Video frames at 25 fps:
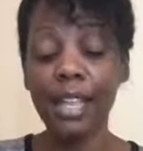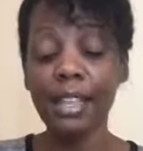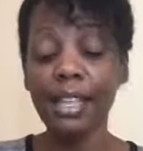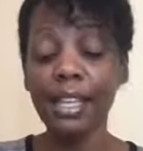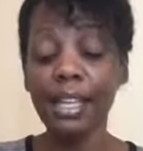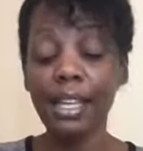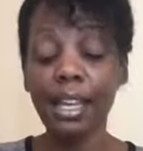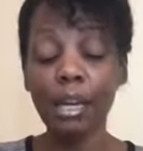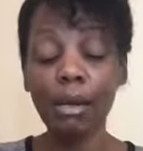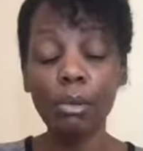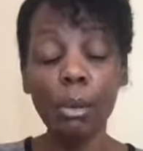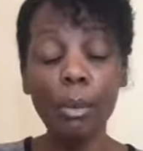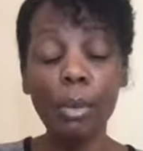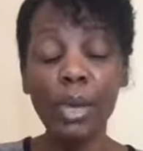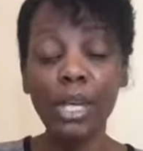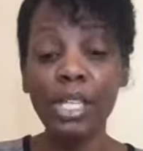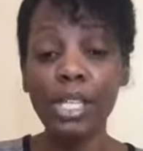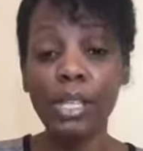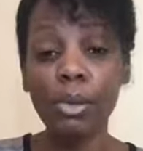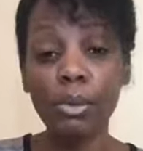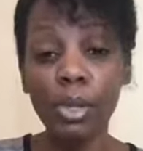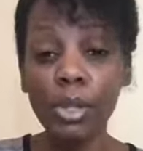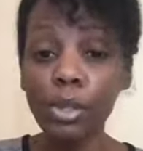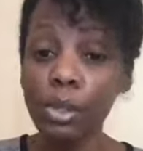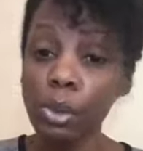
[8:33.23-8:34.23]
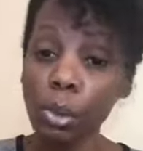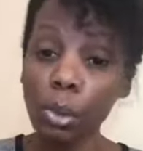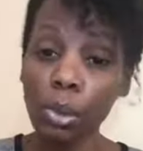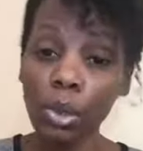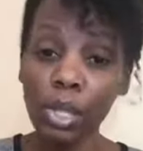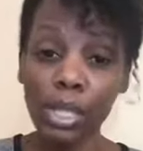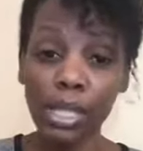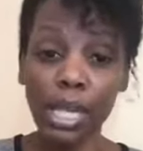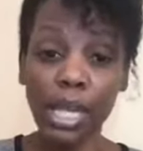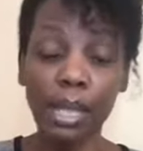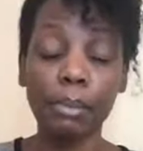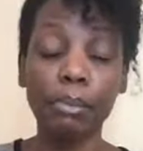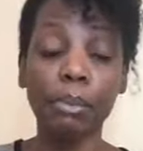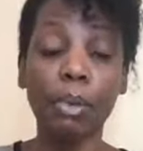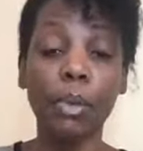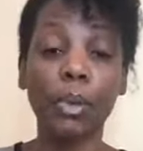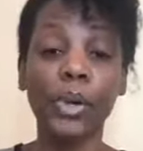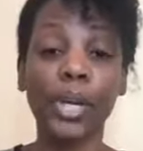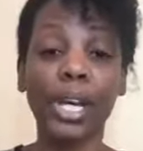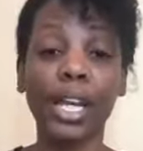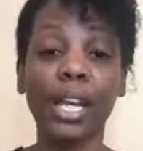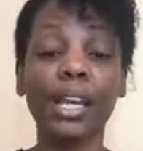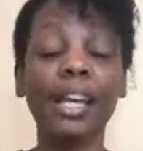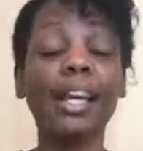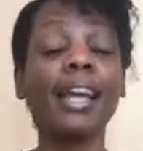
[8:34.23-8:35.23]
The young woman, she went to work that
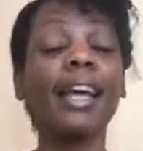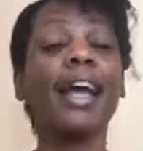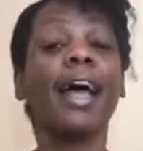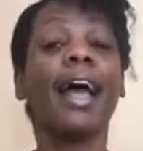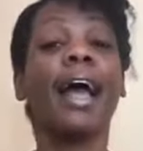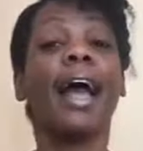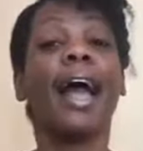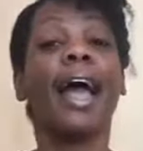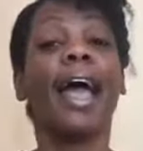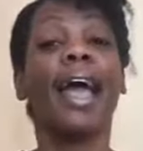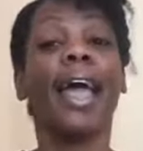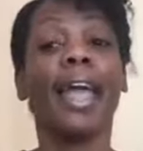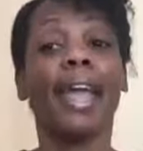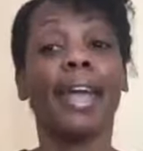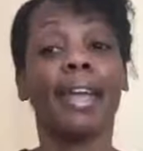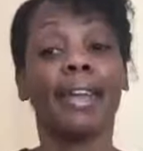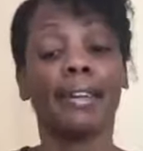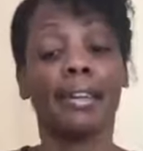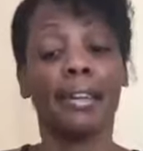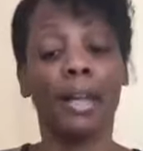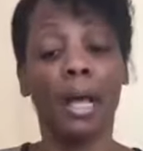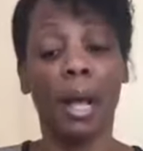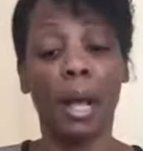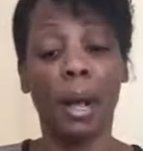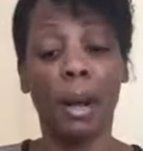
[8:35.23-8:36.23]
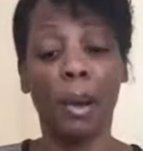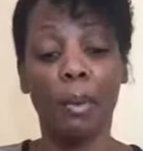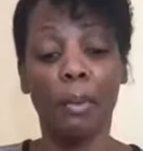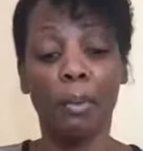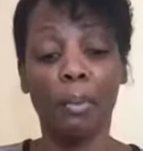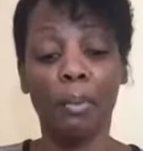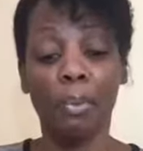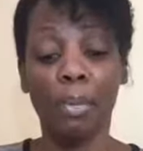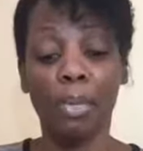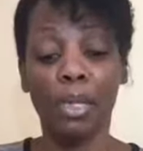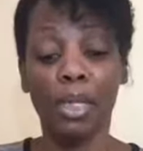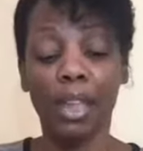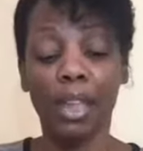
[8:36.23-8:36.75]
morning, and um,